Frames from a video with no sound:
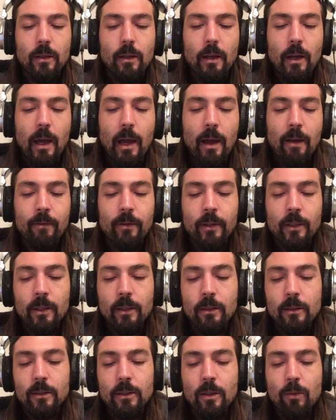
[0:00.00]

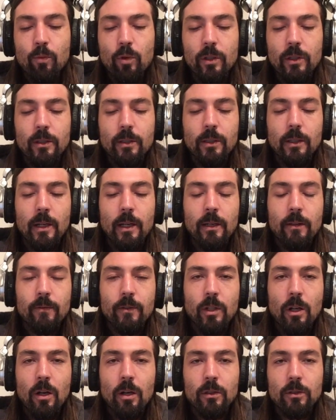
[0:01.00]
having someone to kind of
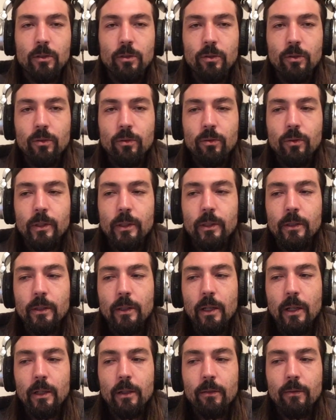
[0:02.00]
talk to and
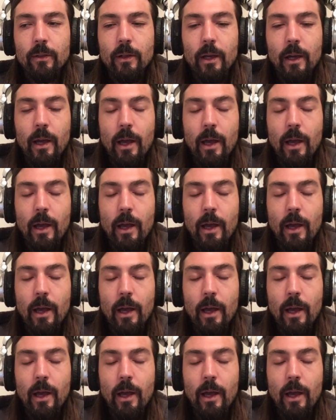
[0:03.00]
kind of